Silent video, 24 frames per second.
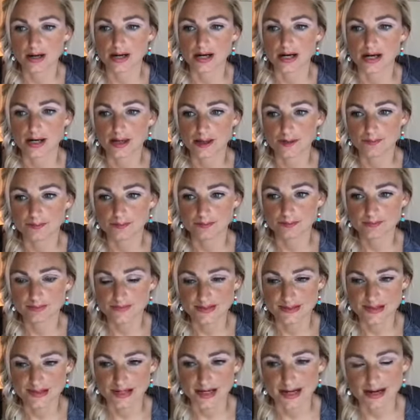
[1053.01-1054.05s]
Um,
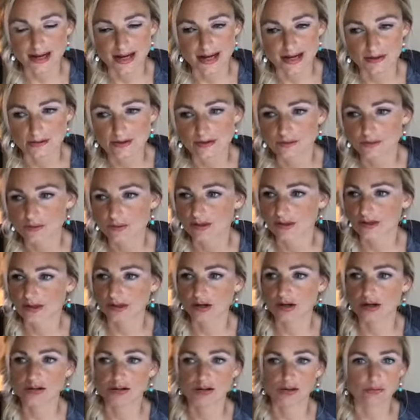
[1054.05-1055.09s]
I don't know if we're going to
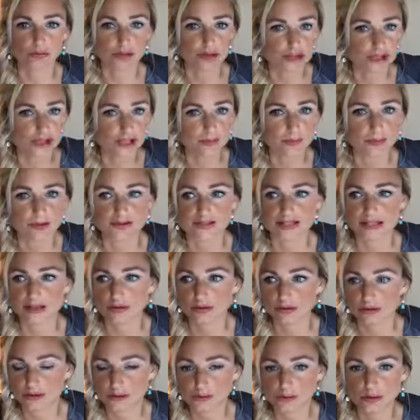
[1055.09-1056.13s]
call it a workshop or a
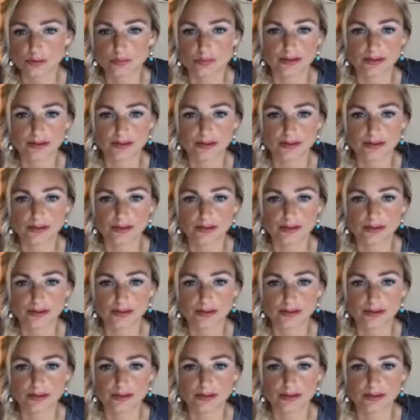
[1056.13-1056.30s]
downloadable,